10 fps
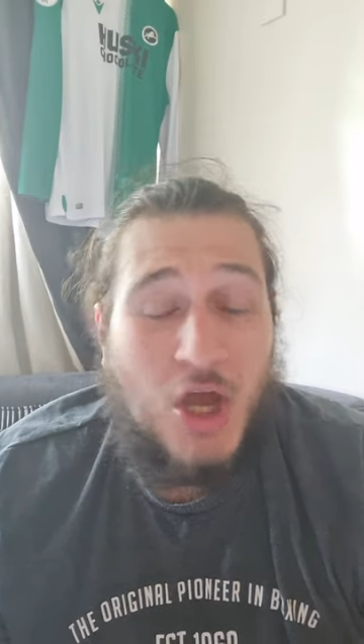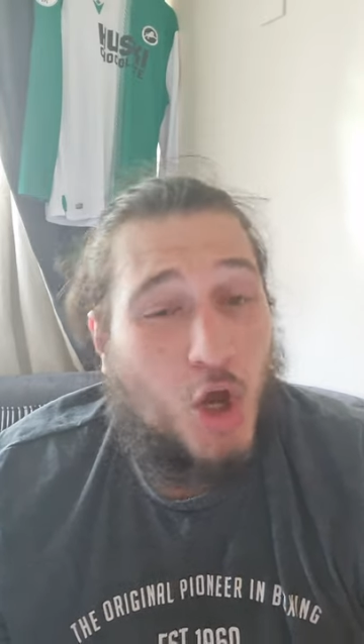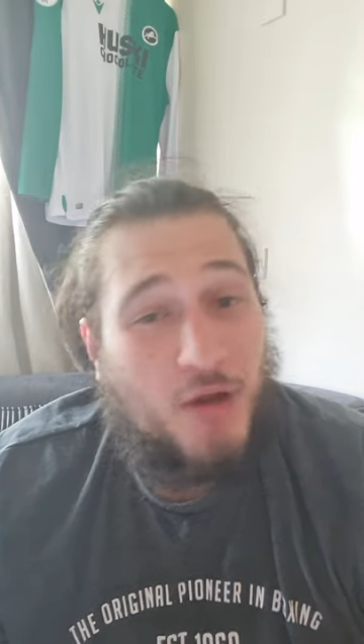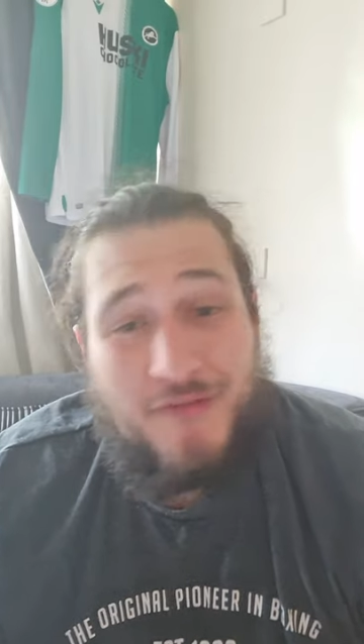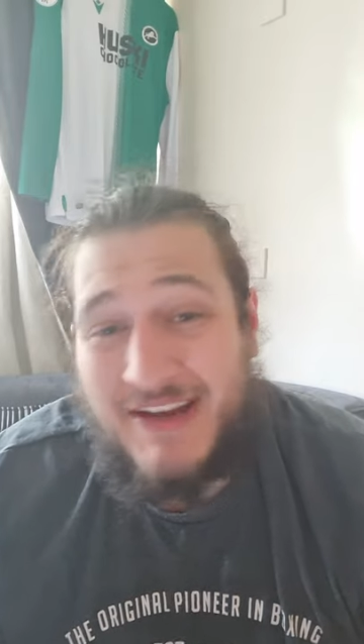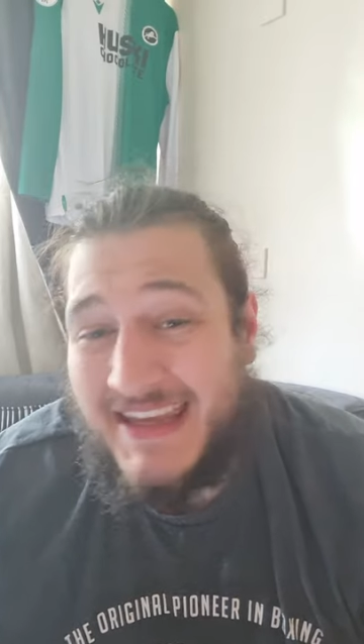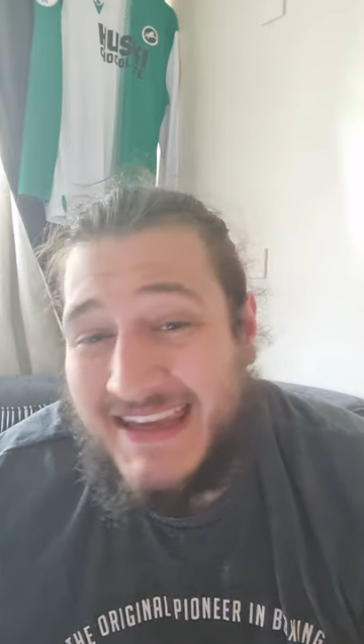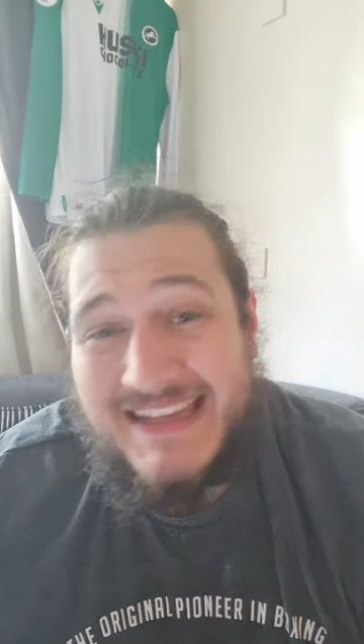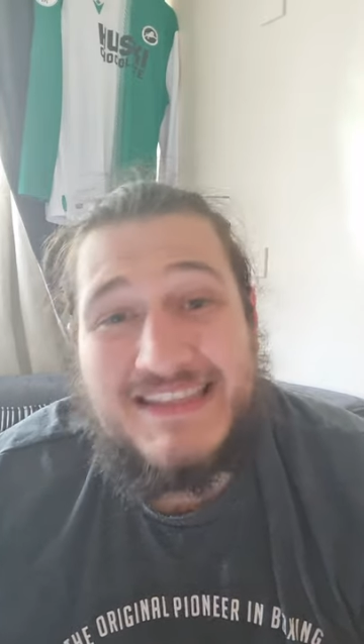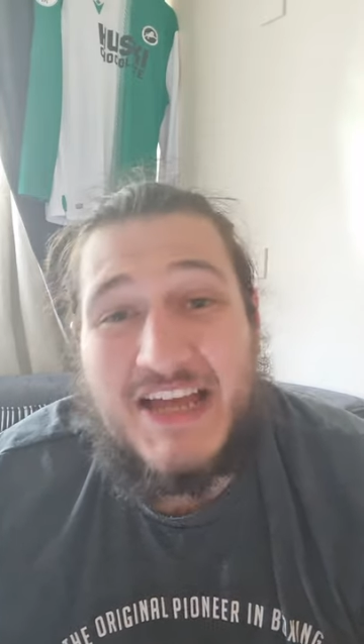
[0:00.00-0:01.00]
Hopefully
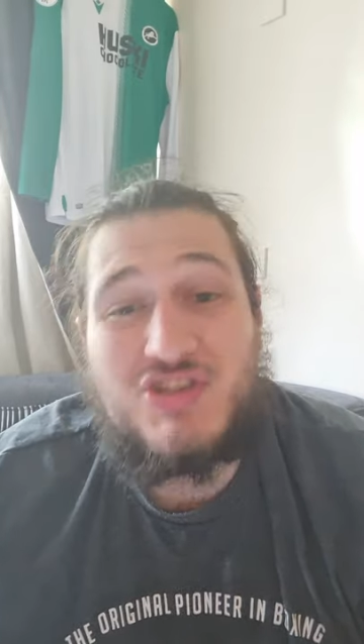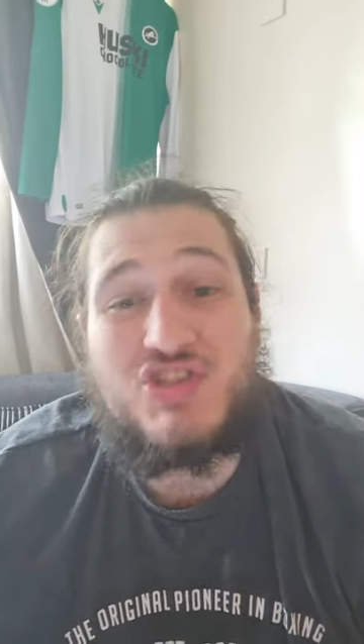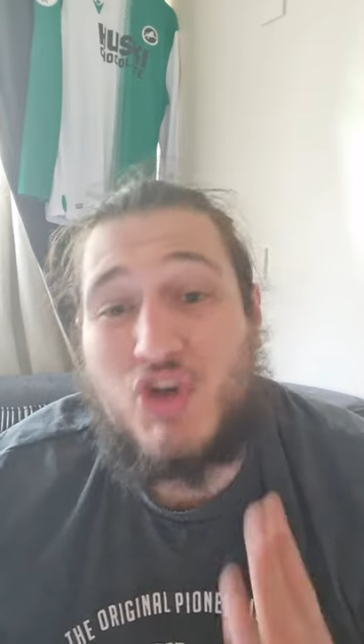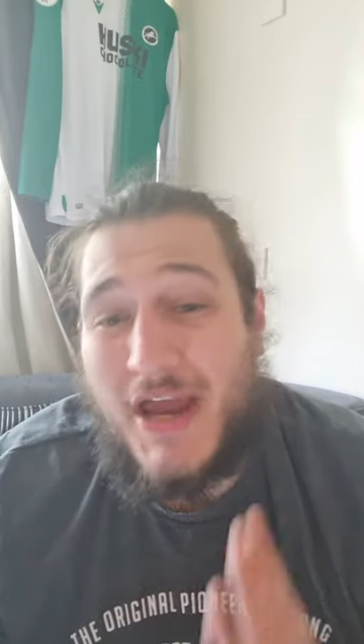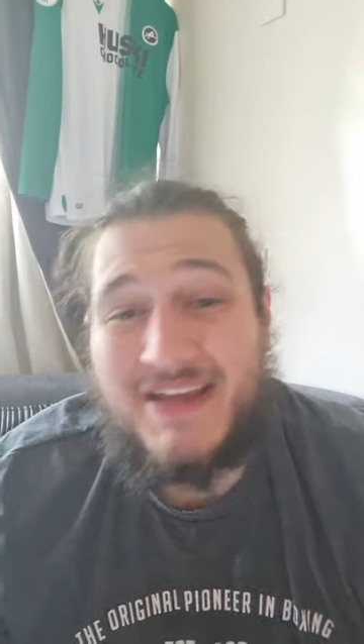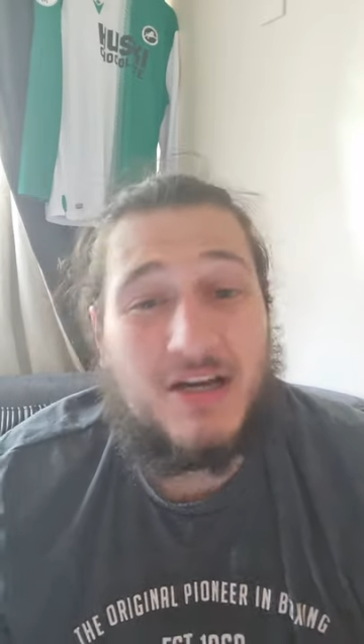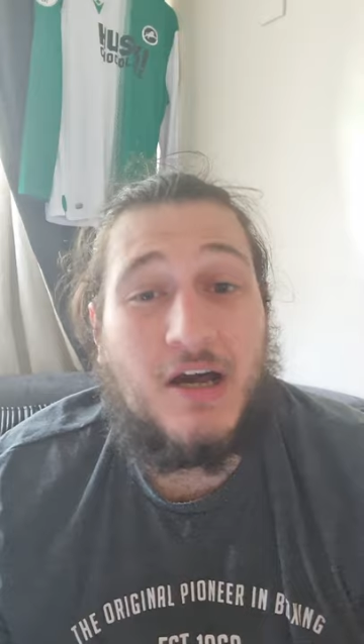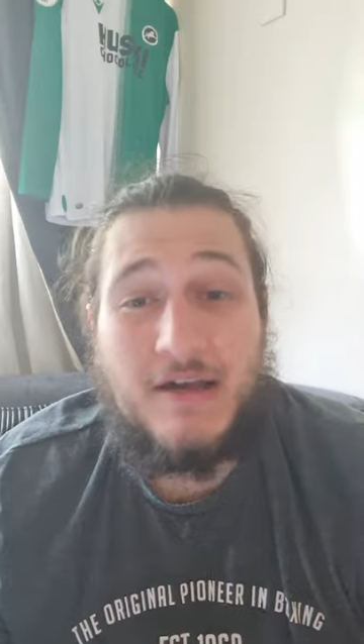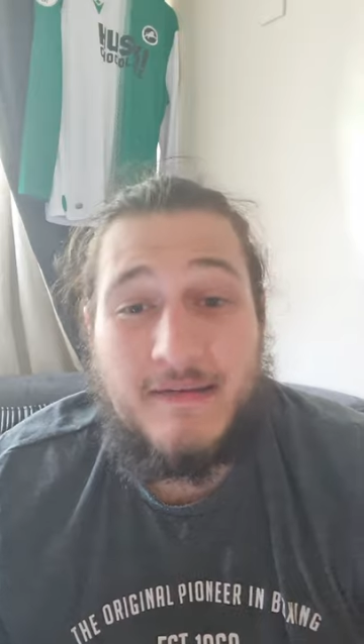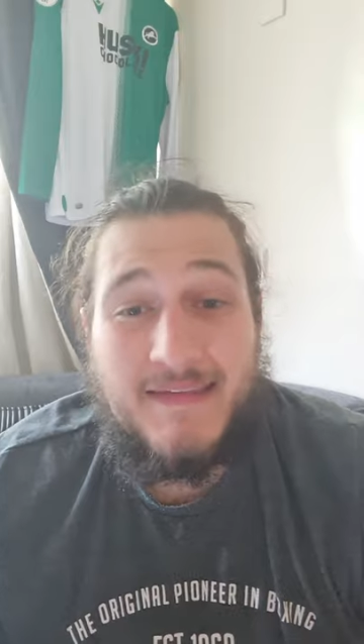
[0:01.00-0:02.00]
he's that striker.